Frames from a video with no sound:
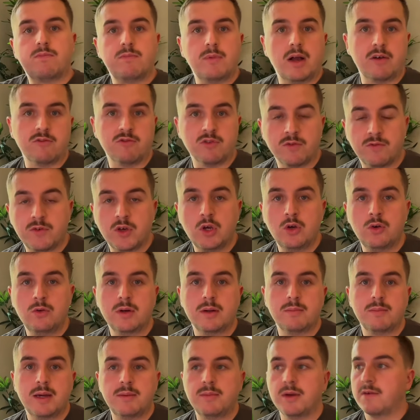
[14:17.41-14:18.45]
review and
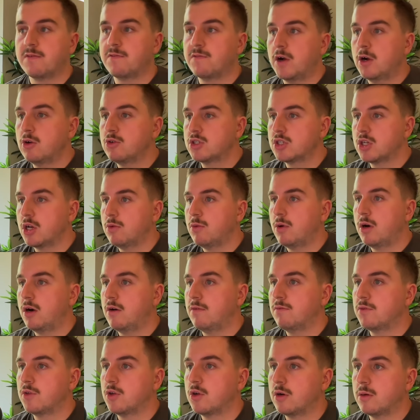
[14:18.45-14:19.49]
maybe a photo
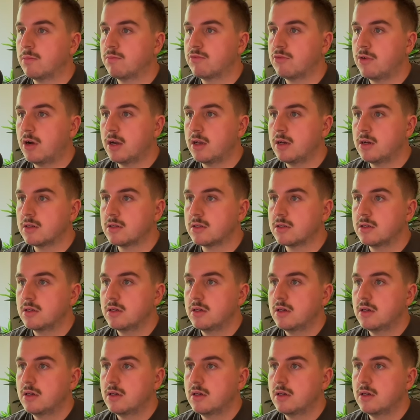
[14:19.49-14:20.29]
of your product,